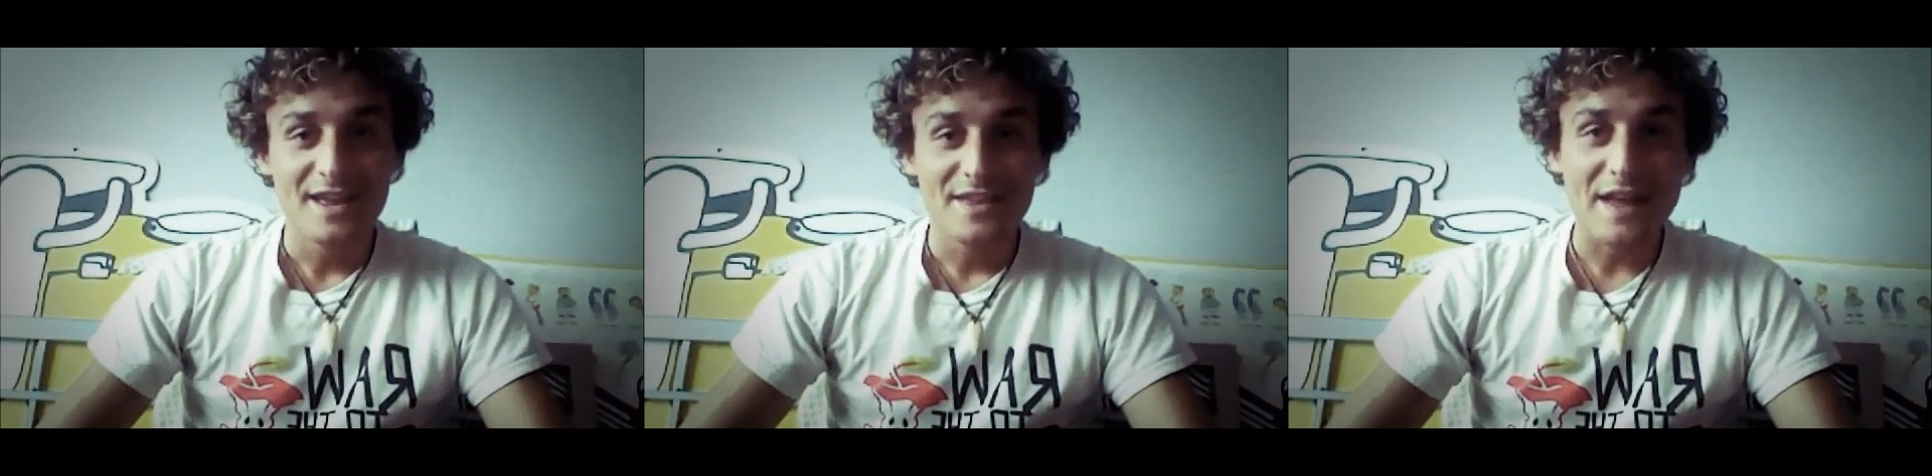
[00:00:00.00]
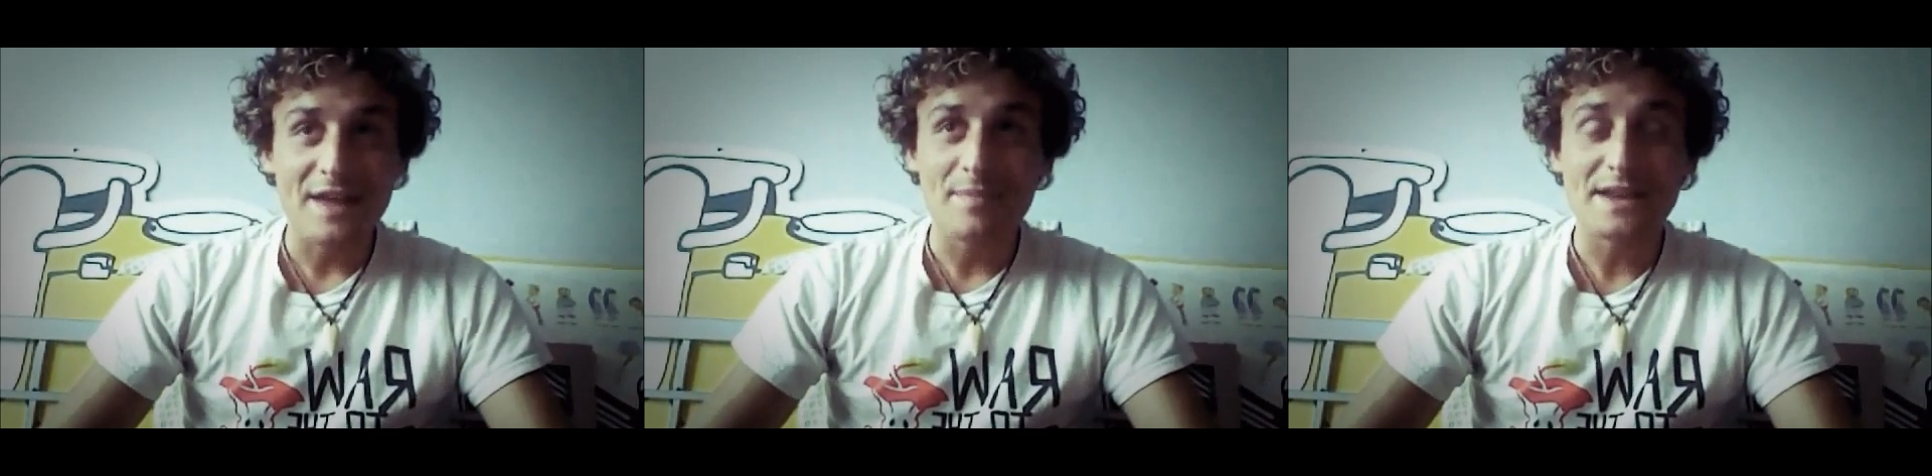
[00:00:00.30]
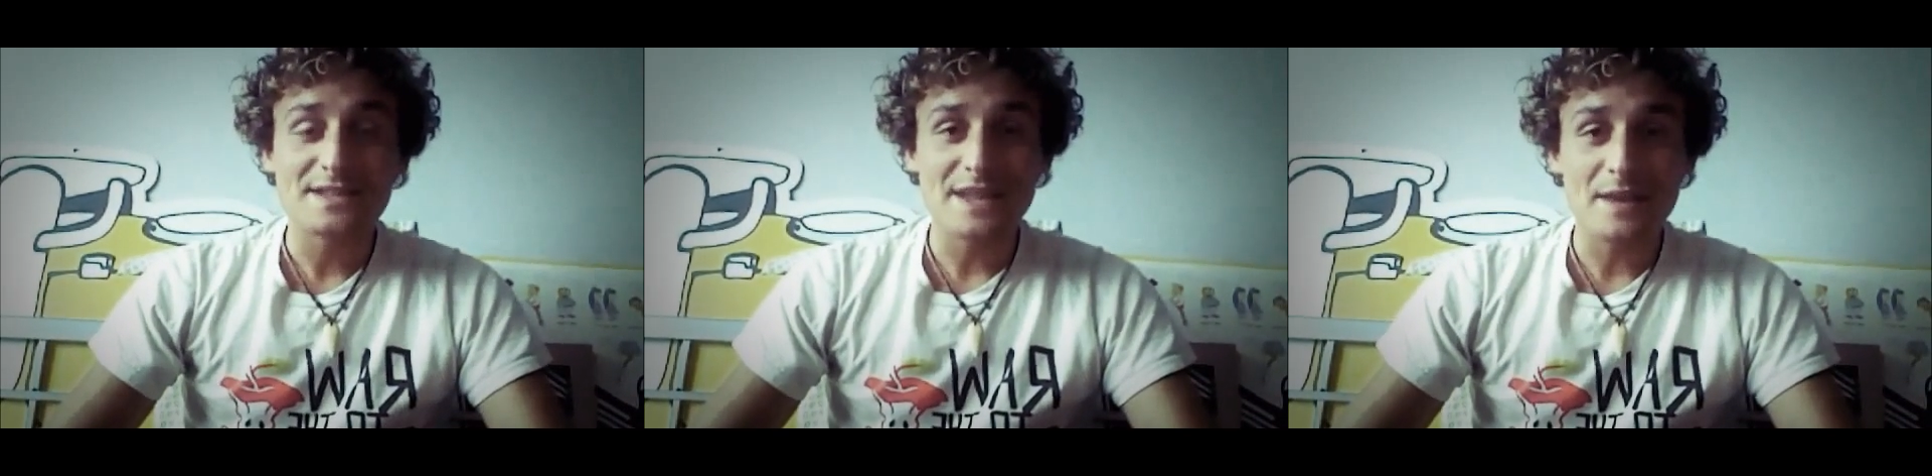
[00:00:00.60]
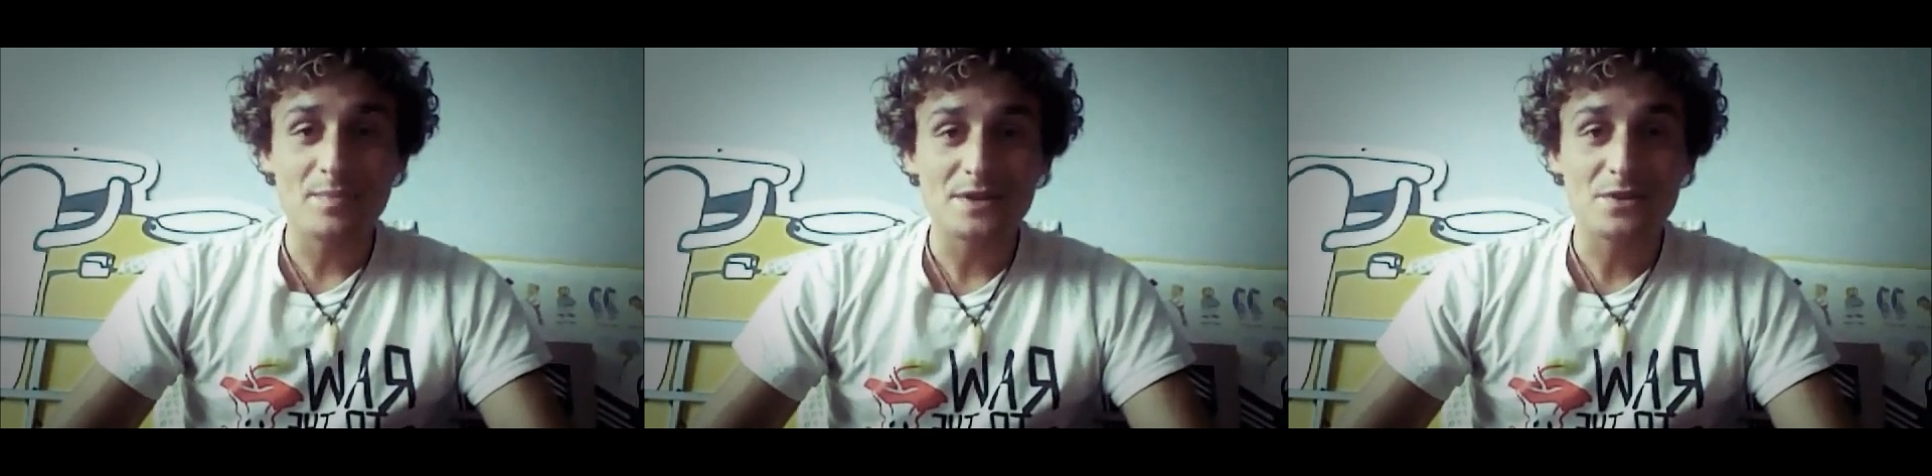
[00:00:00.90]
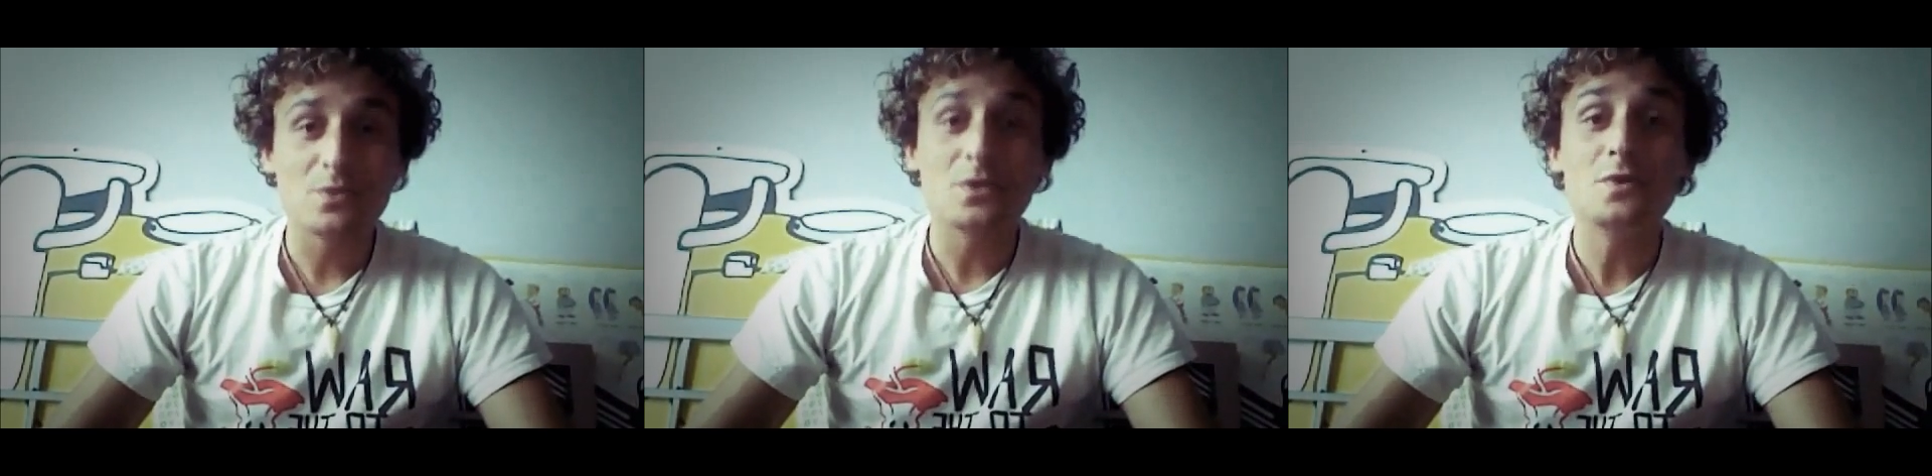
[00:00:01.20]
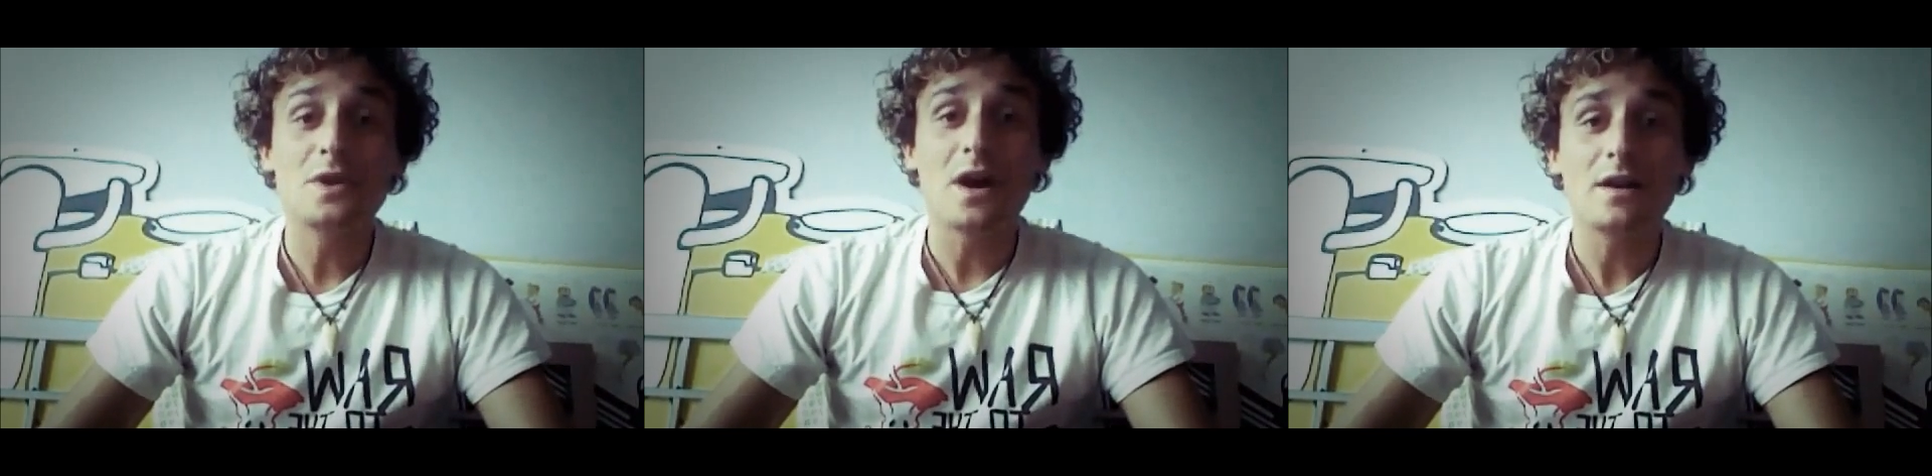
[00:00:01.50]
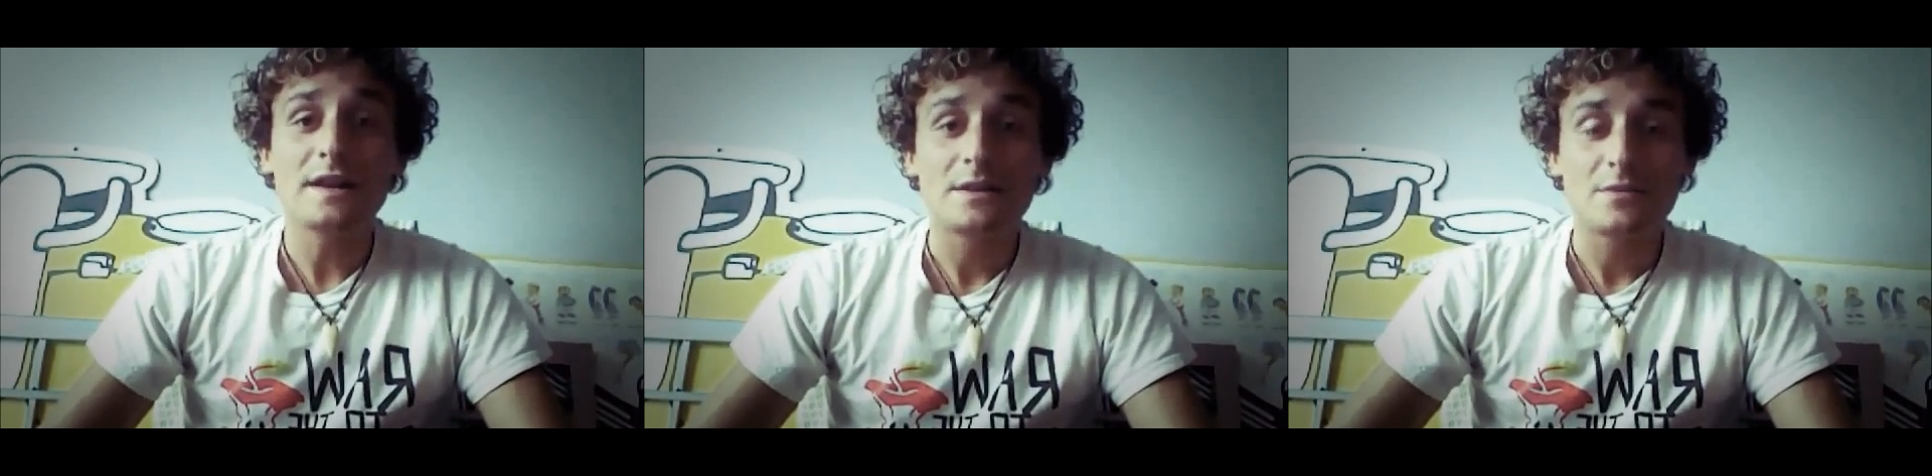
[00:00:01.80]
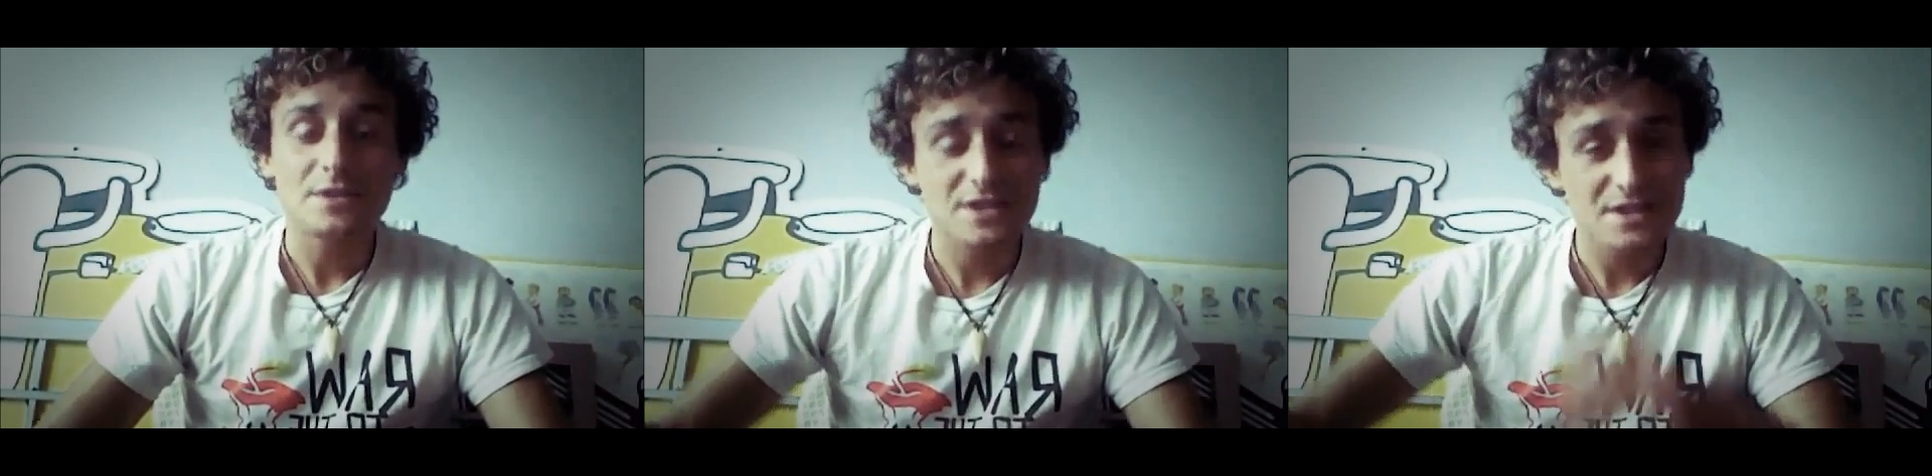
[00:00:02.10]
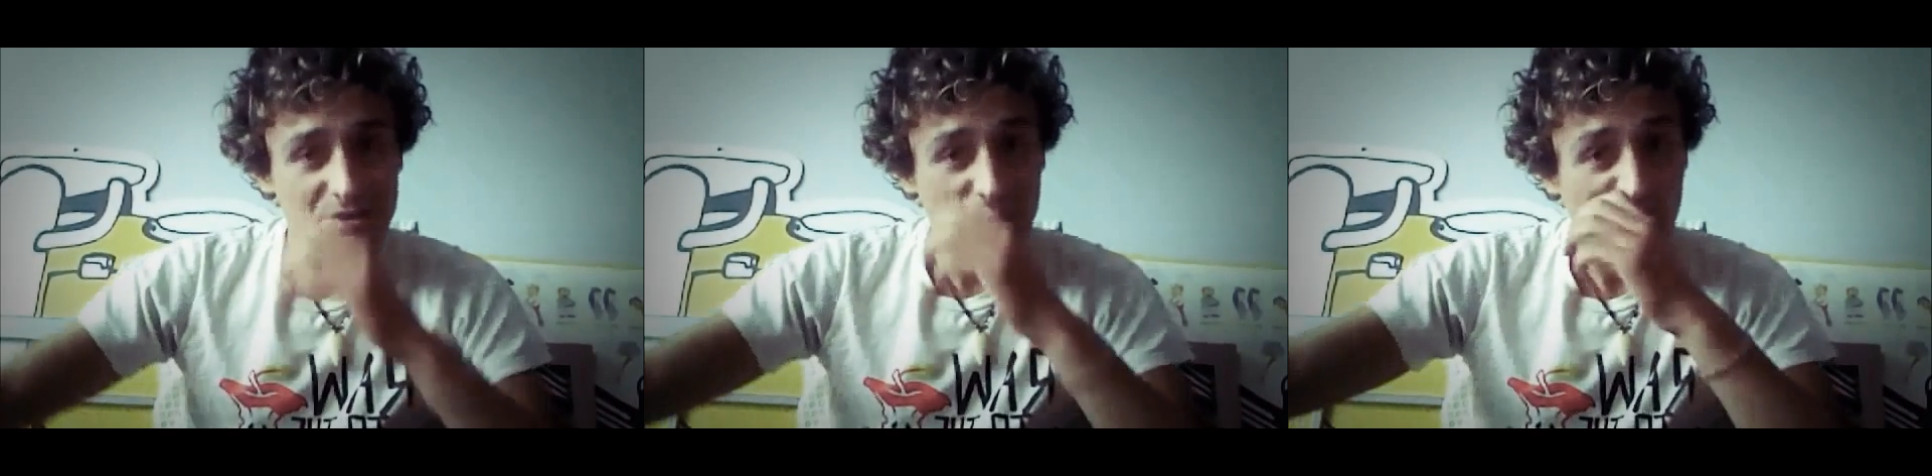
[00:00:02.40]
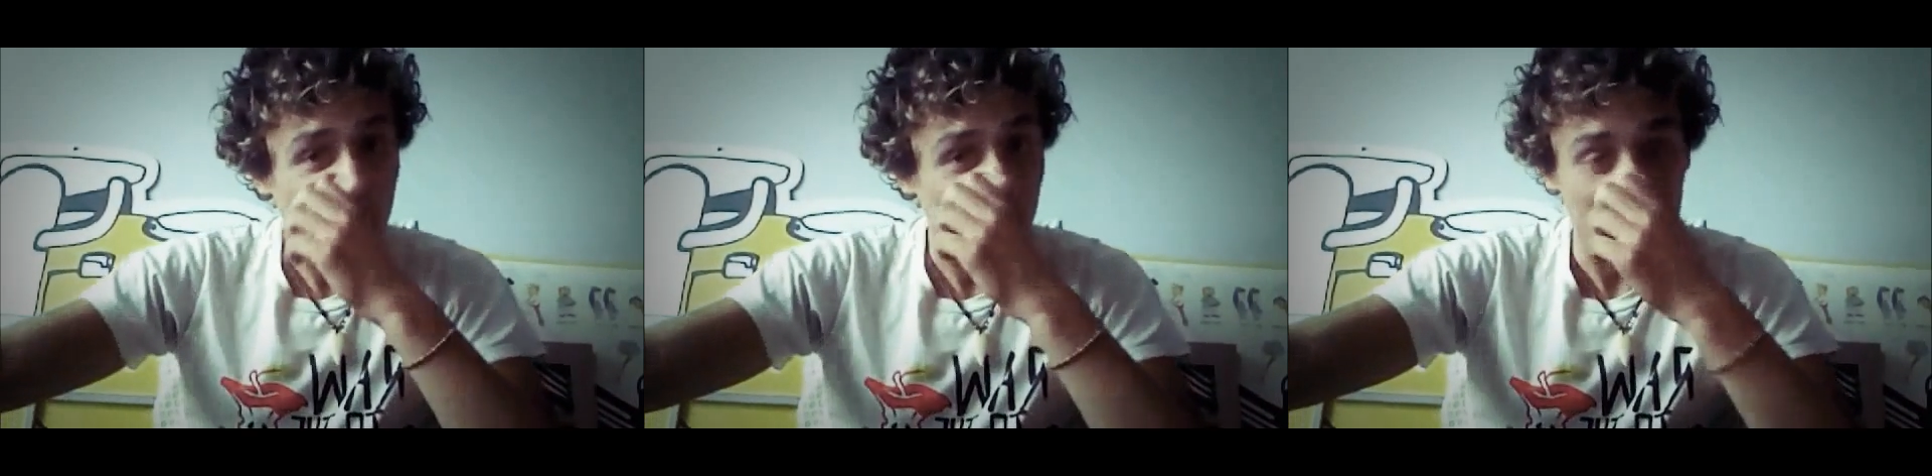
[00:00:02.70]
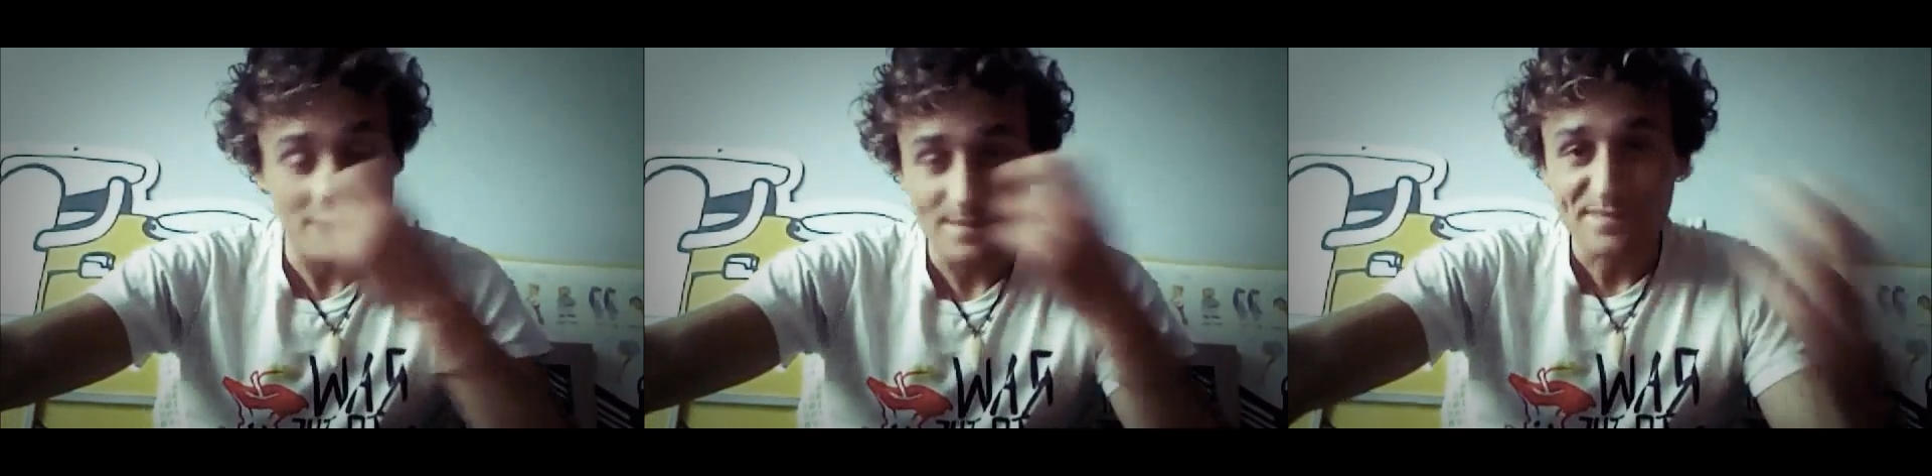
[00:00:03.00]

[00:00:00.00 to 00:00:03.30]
their main staple is called ugali, which is corn.